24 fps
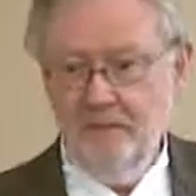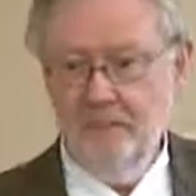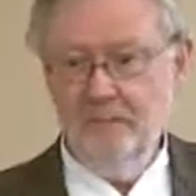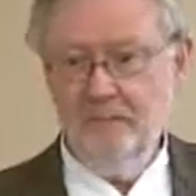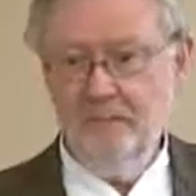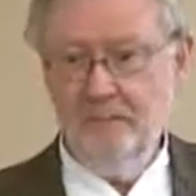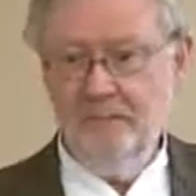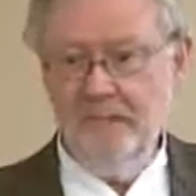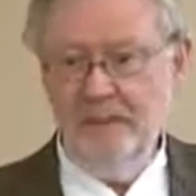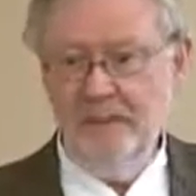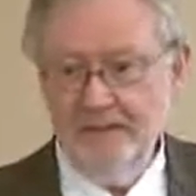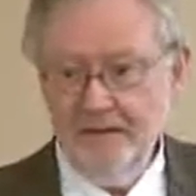
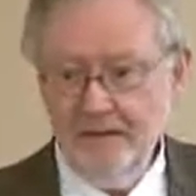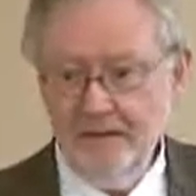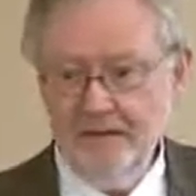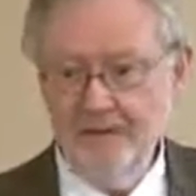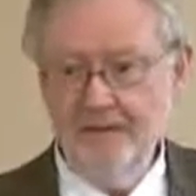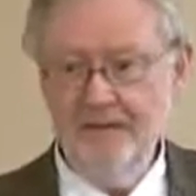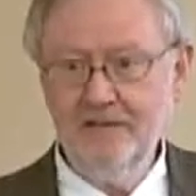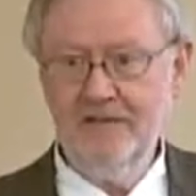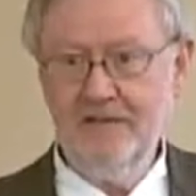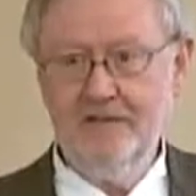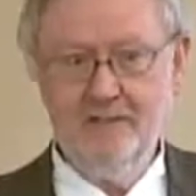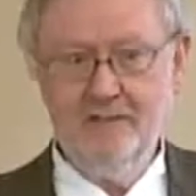be
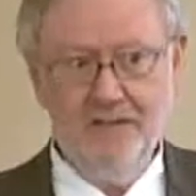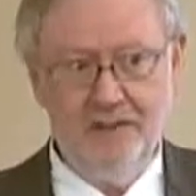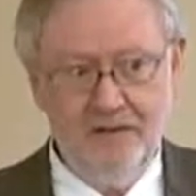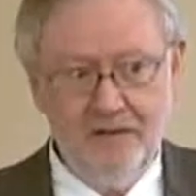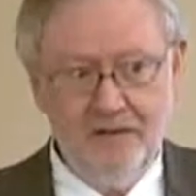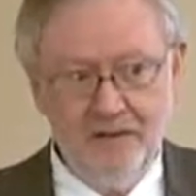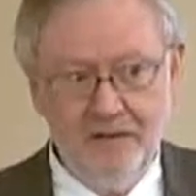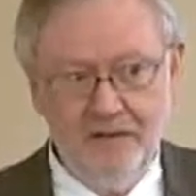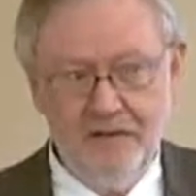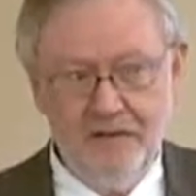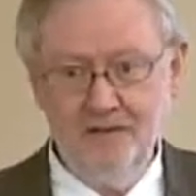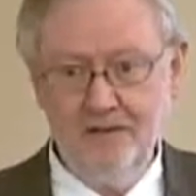asking somebody
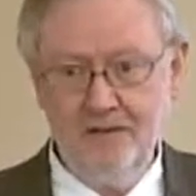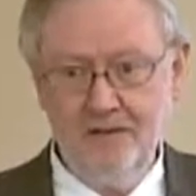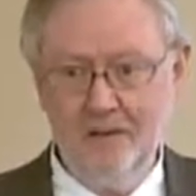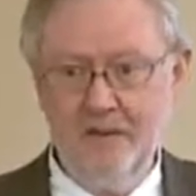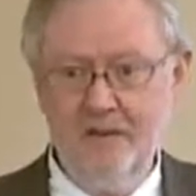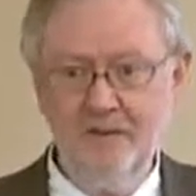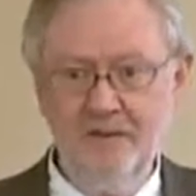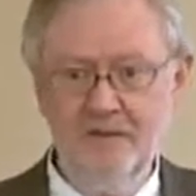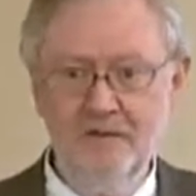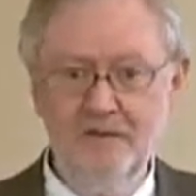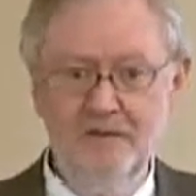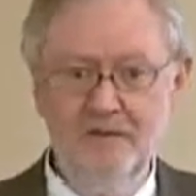all these
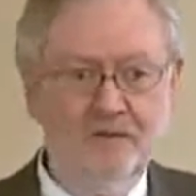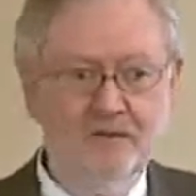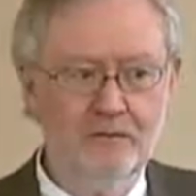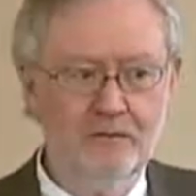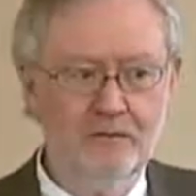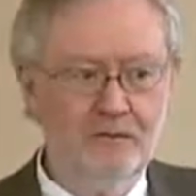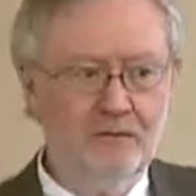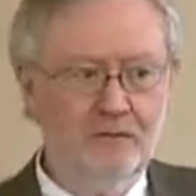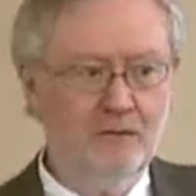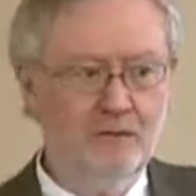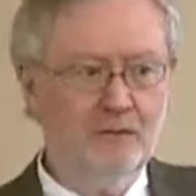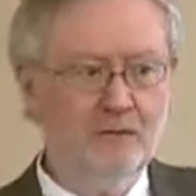questions and
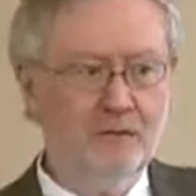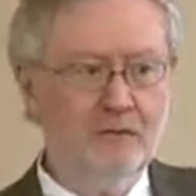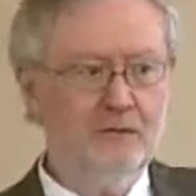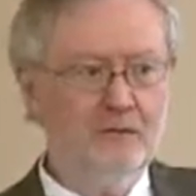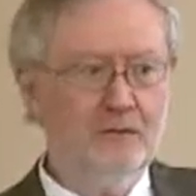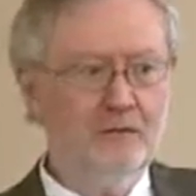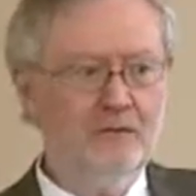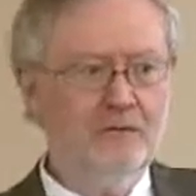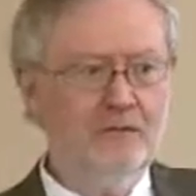over and over.